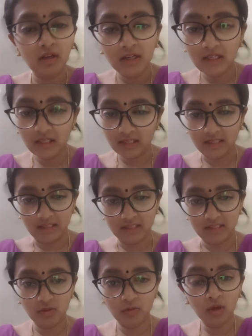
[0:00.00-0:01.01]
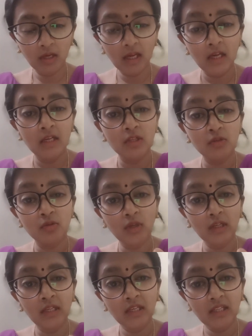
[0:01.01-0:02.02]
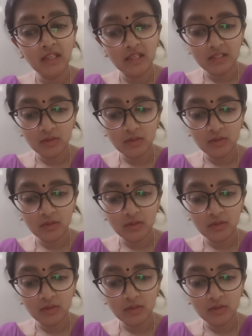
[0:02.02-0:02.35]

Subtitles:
decreased. Okay, so in case